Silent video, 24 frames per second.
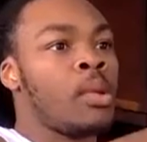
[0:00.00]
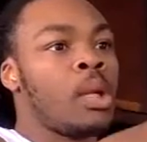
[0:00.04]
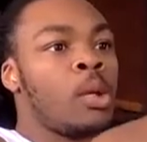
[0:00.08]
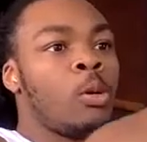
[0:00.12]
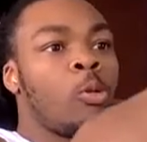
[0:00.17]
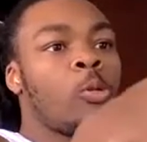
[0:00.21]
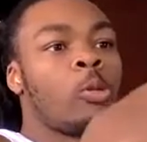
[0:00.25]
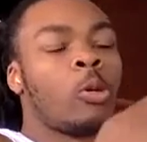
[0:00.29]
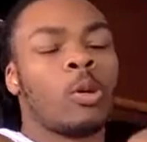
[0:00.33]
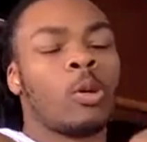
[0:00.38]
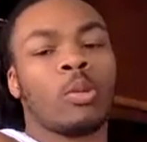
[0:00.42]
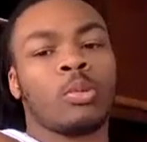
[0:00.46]

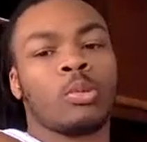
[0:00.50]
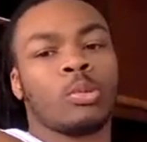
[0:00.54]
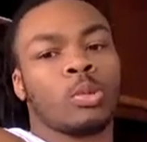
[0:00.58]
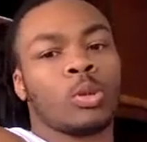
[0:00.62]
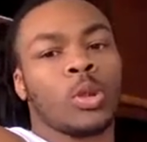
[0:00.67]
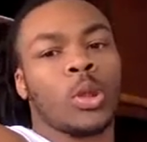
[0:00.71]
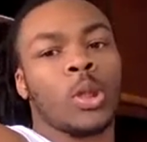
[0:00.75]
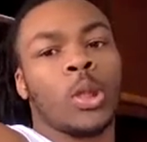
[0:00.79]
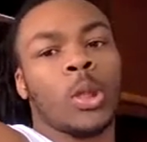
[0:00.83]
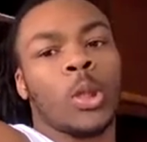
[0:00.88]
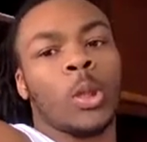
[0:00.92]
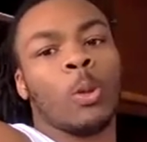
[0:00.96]

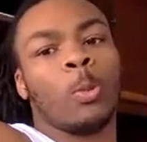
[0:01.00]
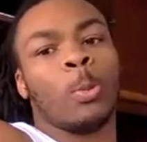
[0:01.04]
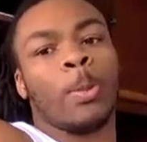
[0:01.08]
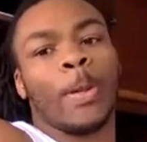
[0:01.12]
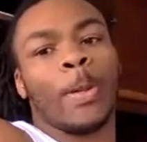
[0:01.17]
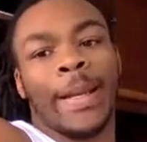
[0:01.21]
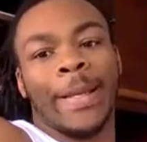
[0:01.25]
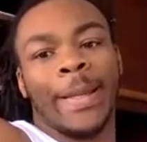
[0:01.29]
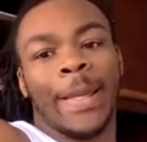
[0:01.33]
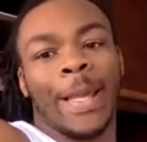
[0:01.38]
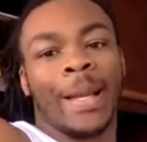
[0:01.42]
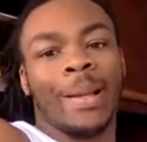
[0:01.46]
wardrobe,
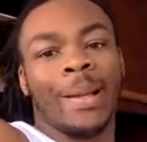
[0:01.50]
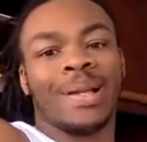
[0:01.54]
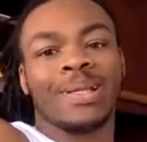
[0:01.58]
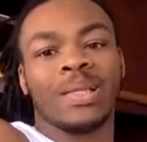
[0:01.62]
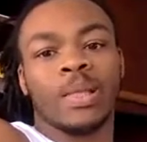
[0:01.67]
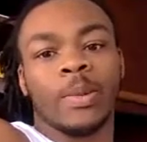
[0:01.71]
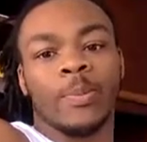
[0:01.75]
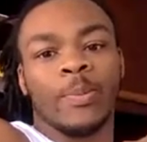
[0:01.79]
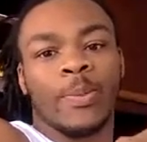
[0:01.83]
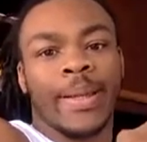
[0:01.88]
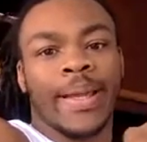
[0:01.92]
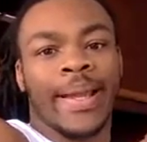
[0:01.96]
and like
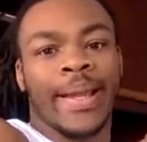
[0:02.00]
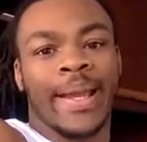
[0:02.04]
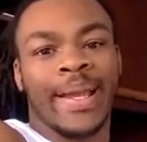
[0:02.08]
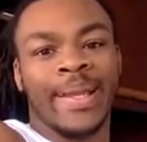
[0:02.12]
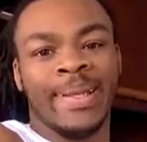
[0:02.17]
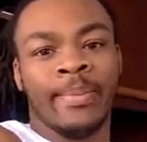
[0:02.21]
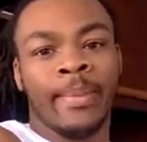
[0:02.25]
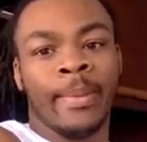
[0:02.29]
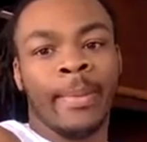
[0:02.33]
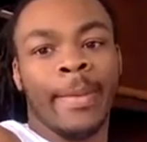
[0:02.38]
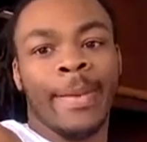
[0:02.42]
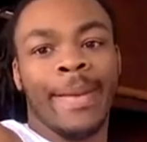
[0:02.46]
the
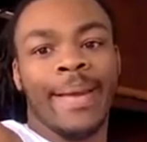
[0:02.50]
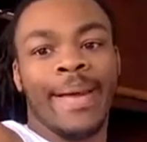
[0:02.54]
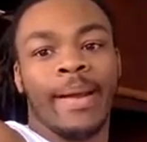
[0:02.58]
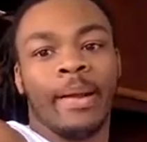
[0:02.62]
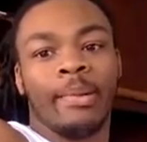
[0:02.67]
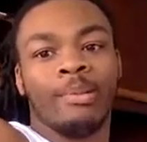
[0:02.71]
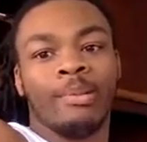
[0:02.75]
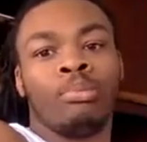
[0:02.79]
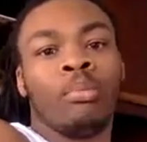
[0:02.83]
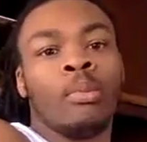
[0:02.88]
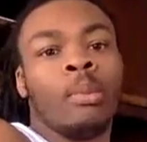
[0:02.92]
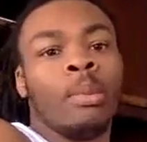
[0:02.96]
band
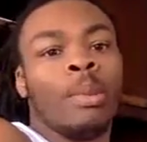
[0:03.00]
has,